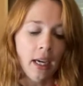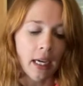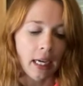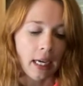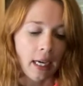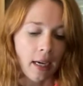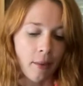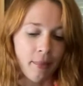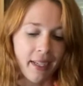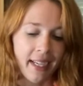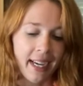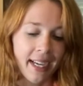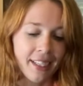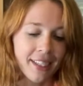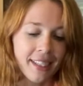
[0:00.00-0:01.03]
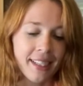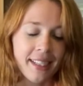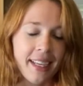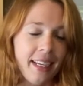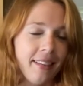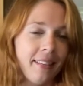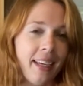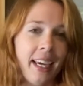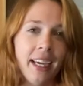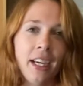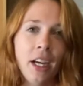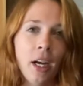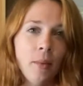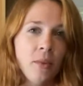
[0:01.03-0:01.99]
and
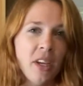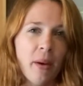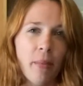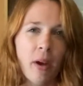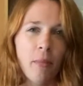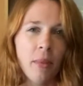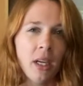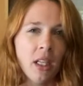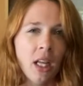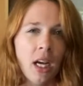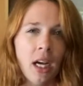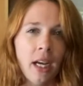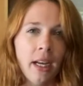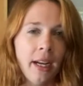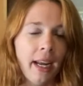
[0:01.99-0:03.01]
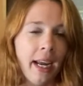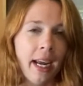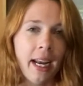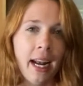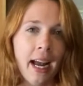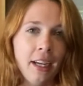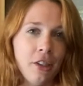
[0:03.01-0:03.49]
it gummed up on me a lot, and